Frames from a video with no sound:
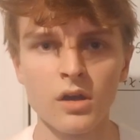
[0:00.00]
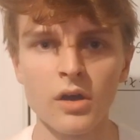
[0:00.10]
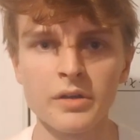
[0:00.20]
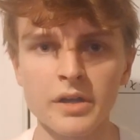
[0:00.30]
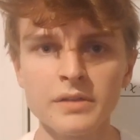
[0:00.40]

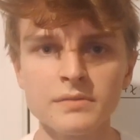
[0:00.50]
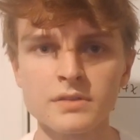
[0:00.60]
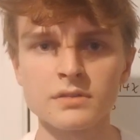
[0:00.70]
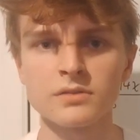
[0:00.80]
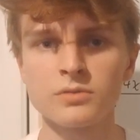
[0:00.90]
Okay,
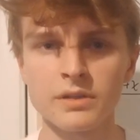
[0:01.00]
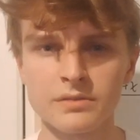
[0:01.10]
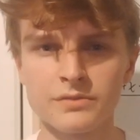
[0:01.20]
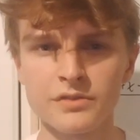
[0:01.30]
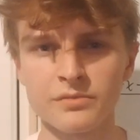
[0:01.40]
so a quick
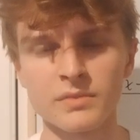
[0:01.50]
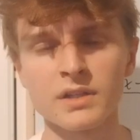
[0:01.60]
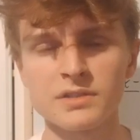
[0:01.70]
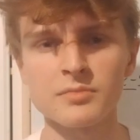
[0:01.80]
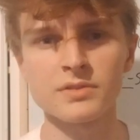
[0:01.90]
review from
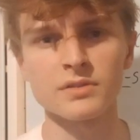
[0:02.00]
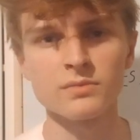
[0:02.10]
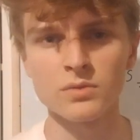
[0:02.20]
last episode.